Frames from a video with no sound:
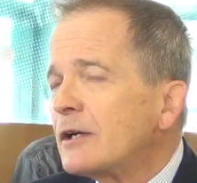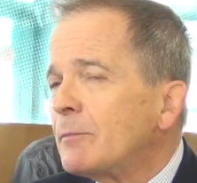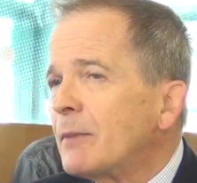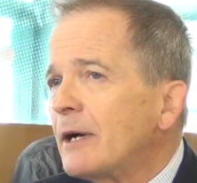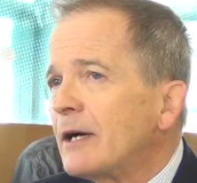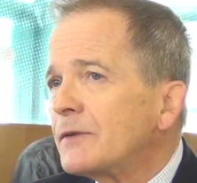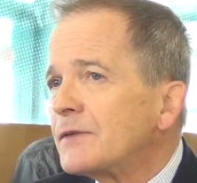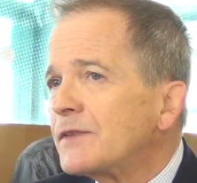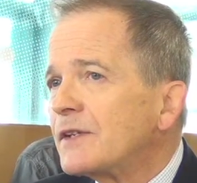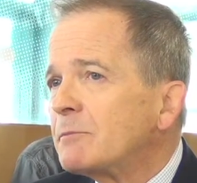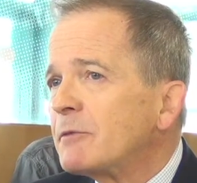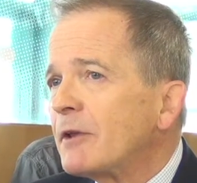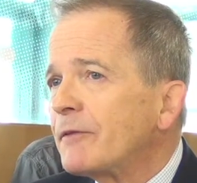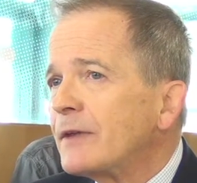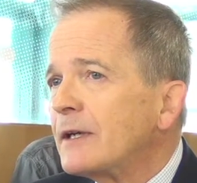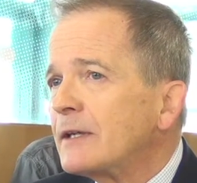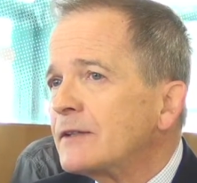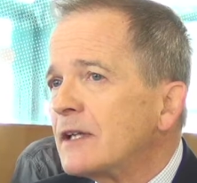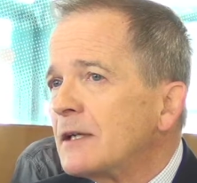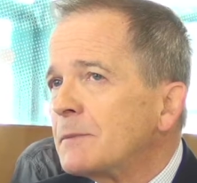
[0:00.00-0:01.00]
about some of the
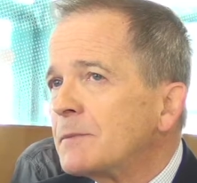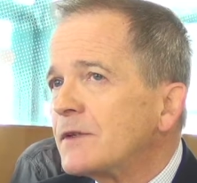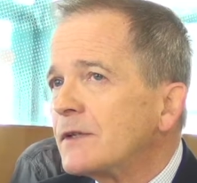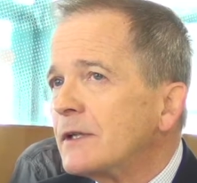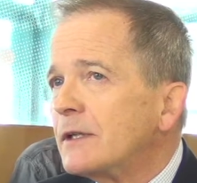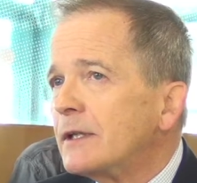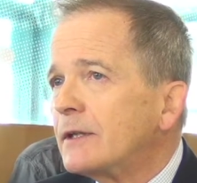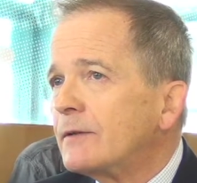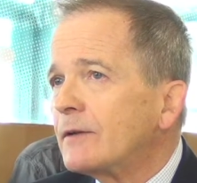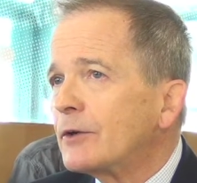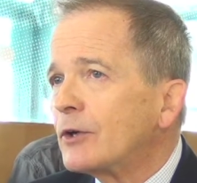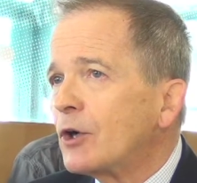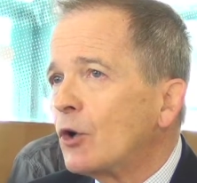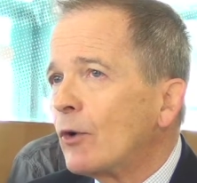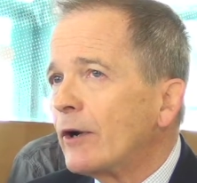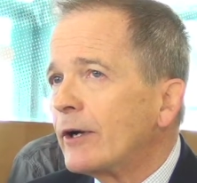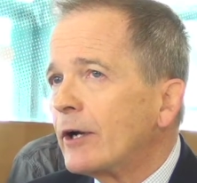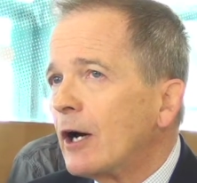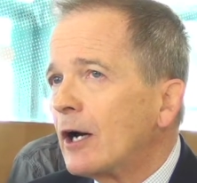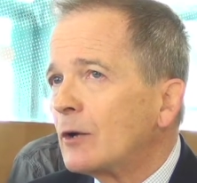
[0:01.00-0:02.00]
things I'm seeing that are
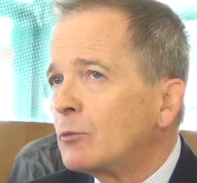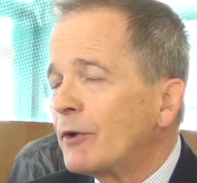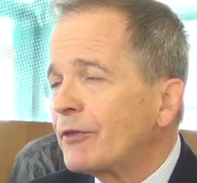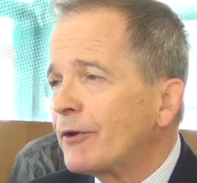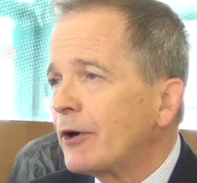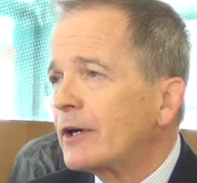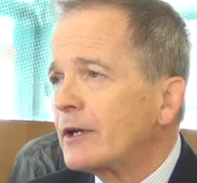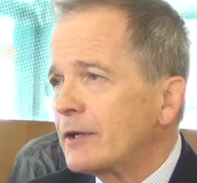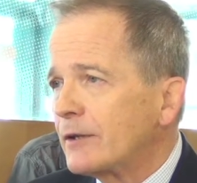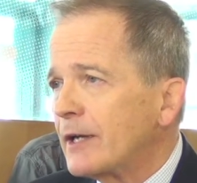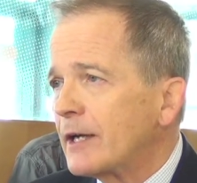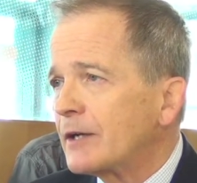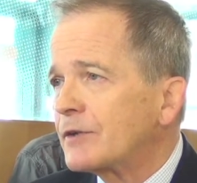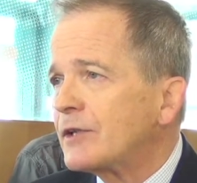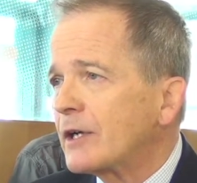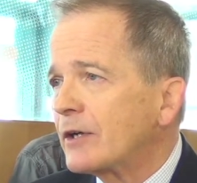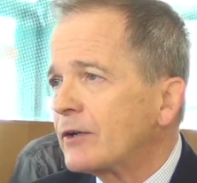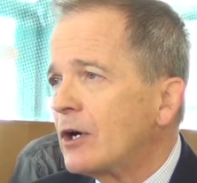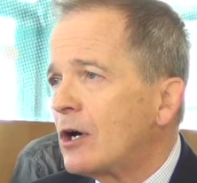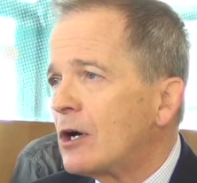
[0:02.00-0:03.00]
going on with our Connect
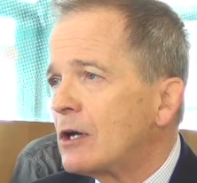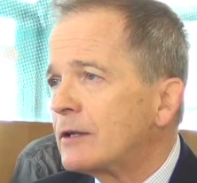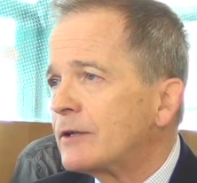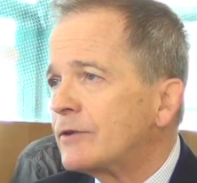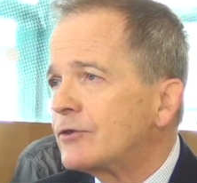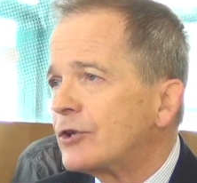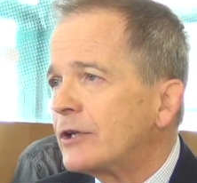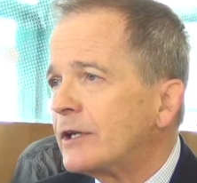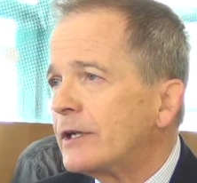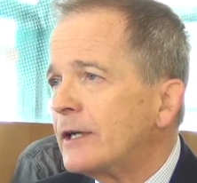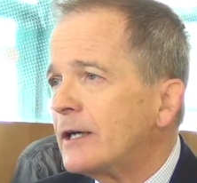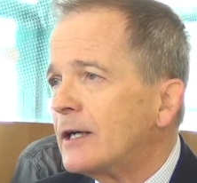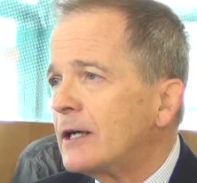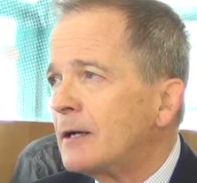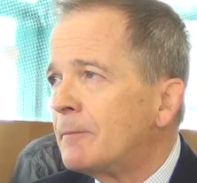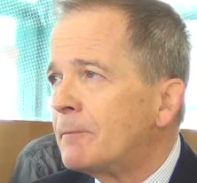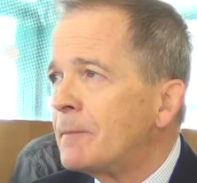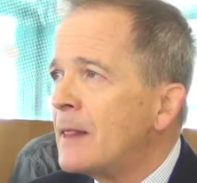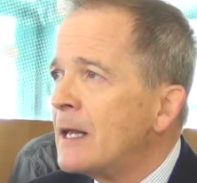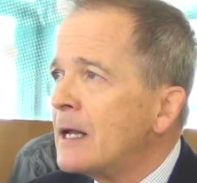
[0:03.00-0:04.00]
technology.
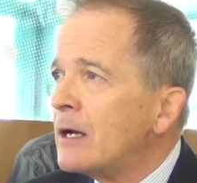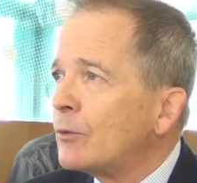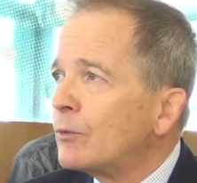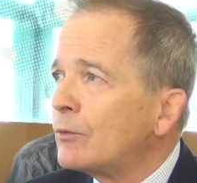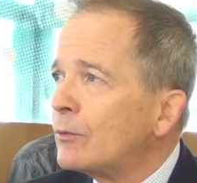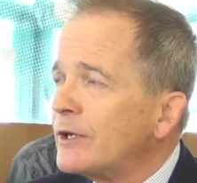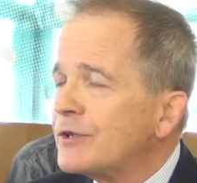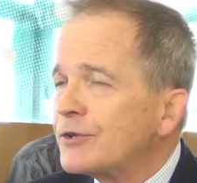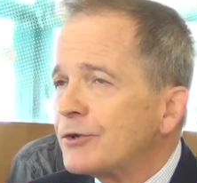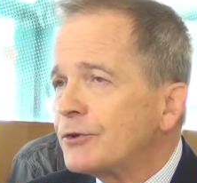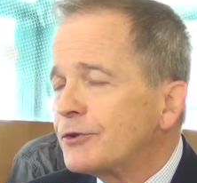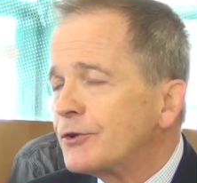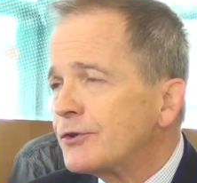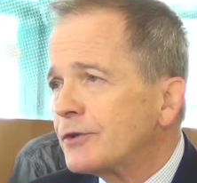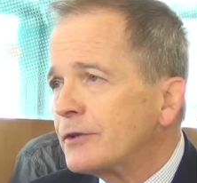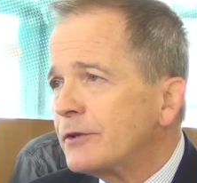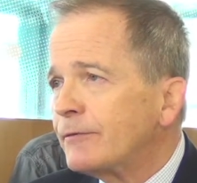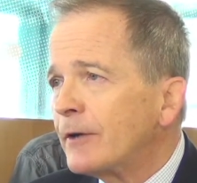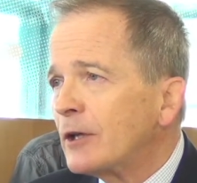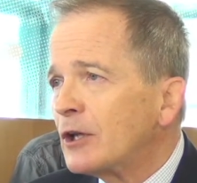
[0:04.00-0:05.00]
Researchers
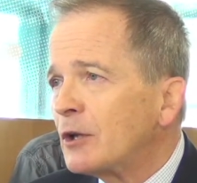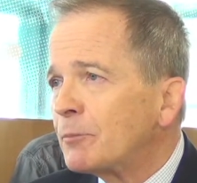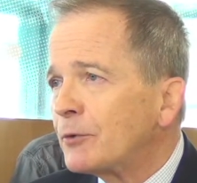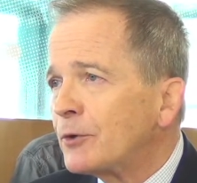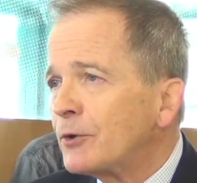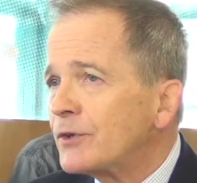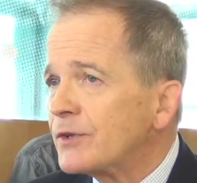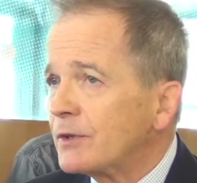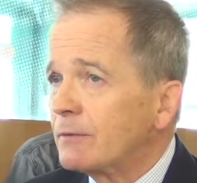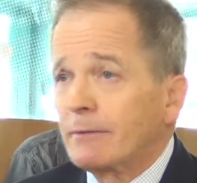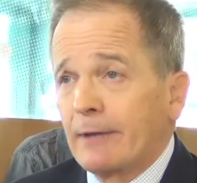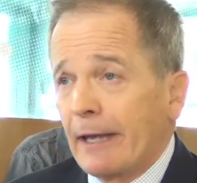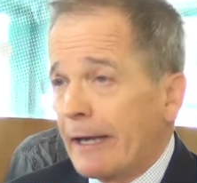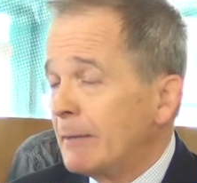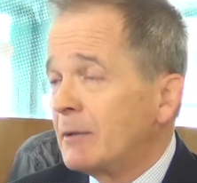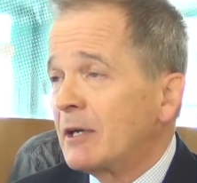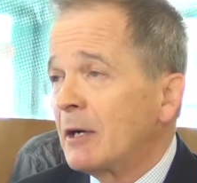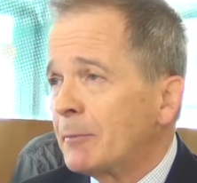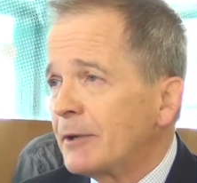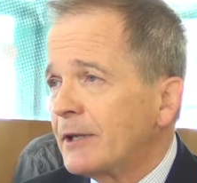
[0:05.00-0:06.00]
and developers and
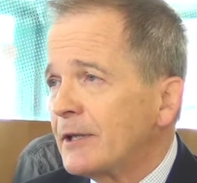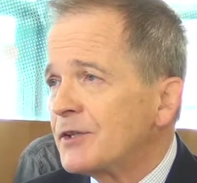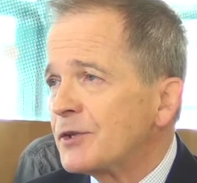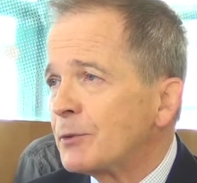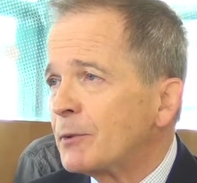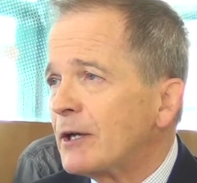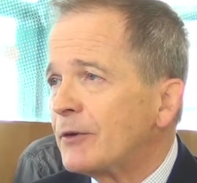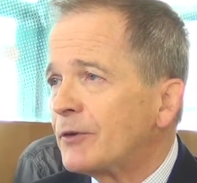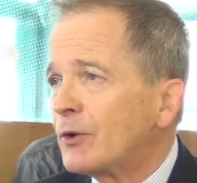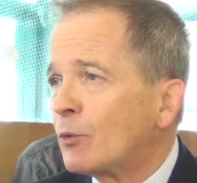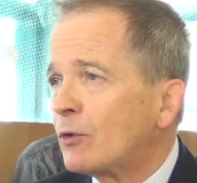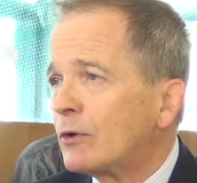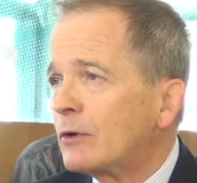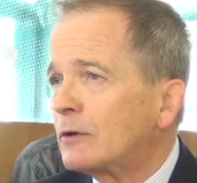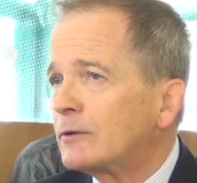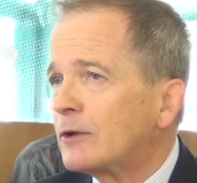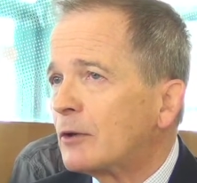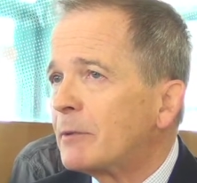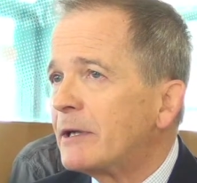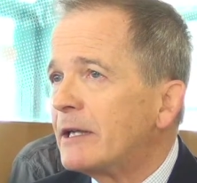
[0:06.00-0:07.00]
game companies around the
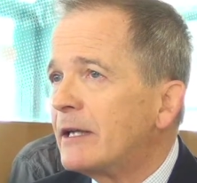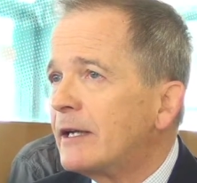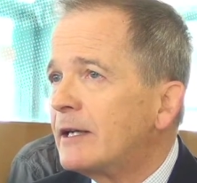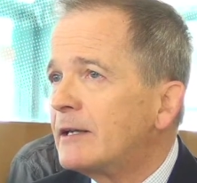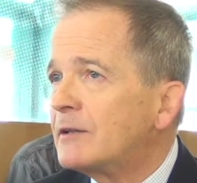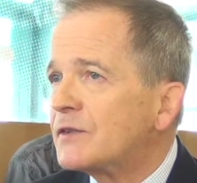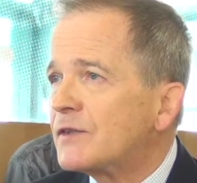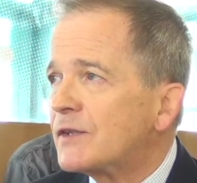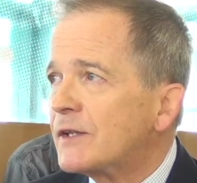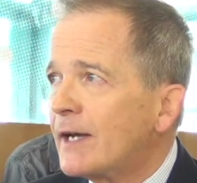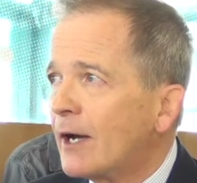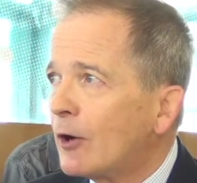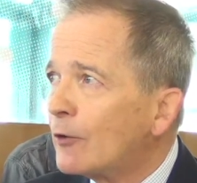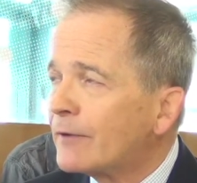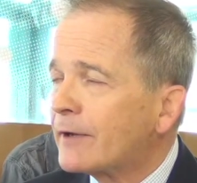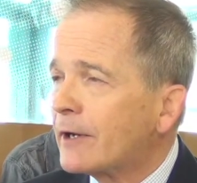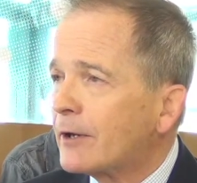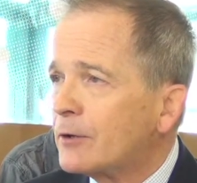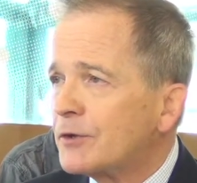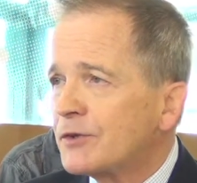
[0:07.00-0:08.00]
world are beginning to see
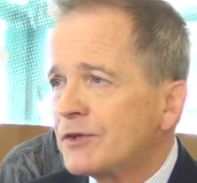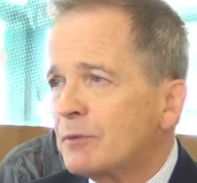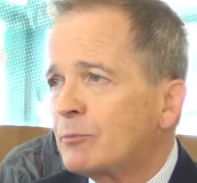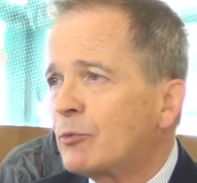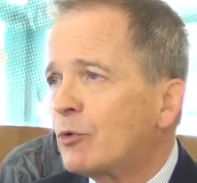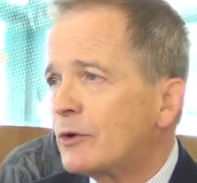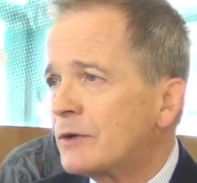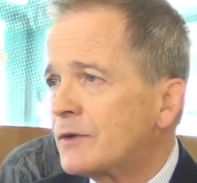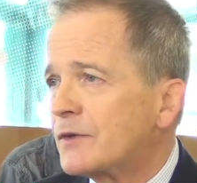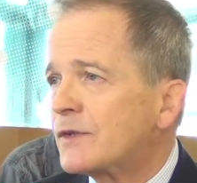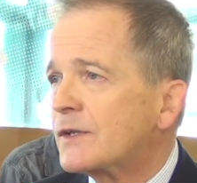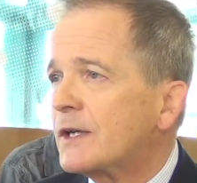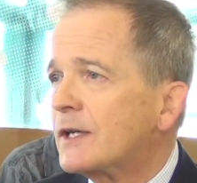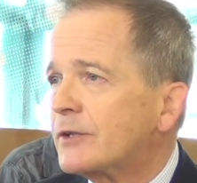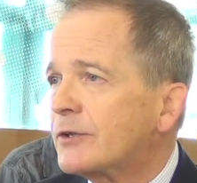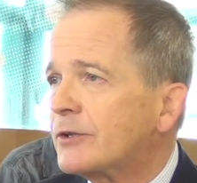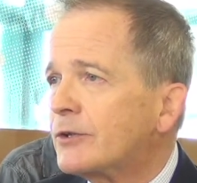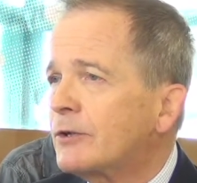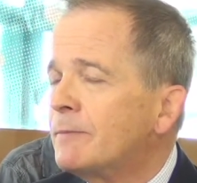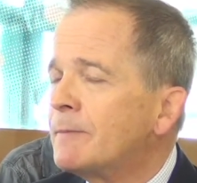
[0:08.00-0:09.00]
healthcare as an important
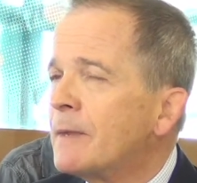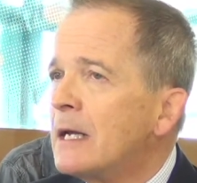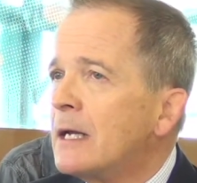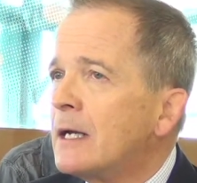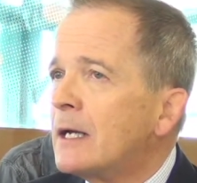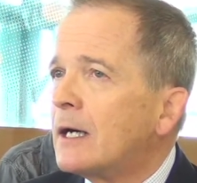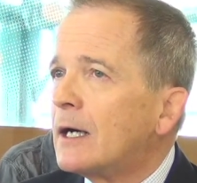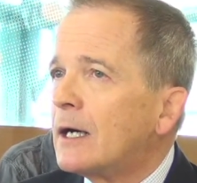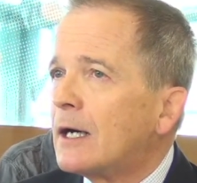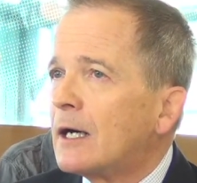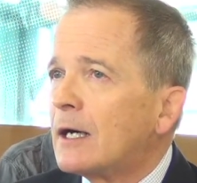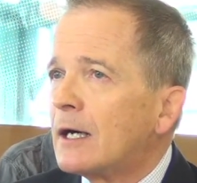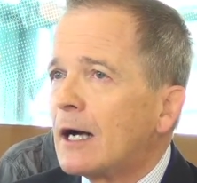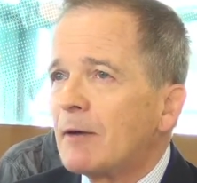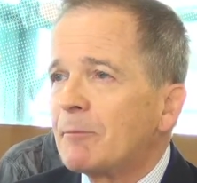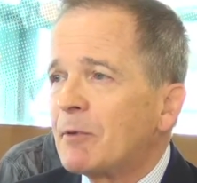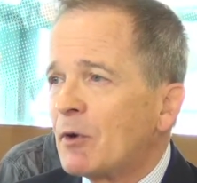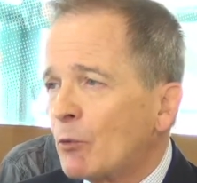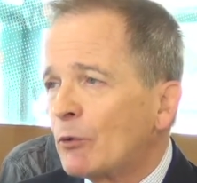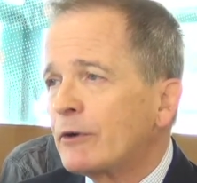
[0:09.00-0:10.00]
sector.
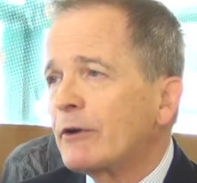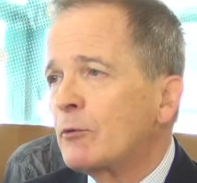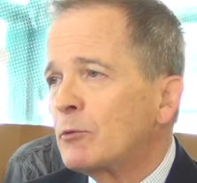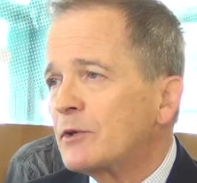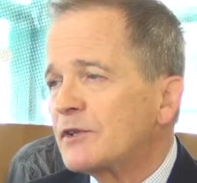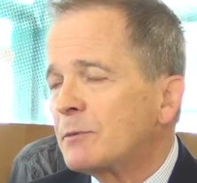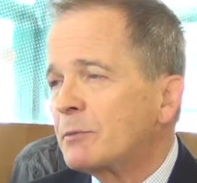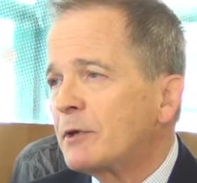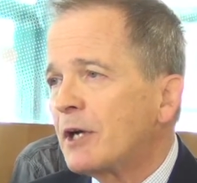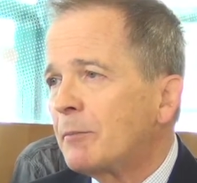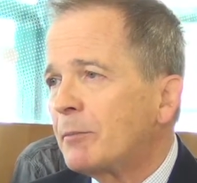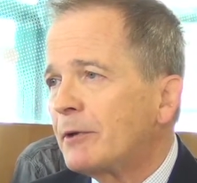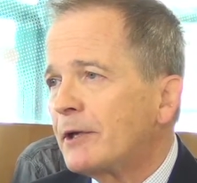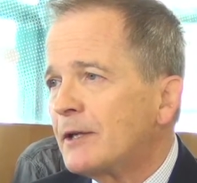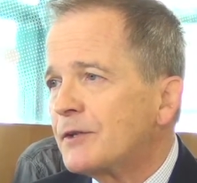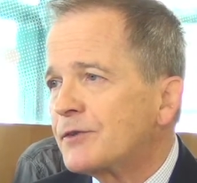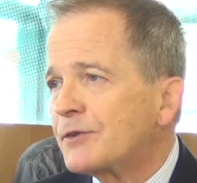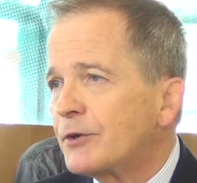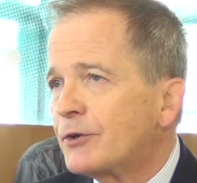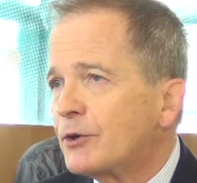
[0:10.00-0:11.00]
I've been working with some companies that are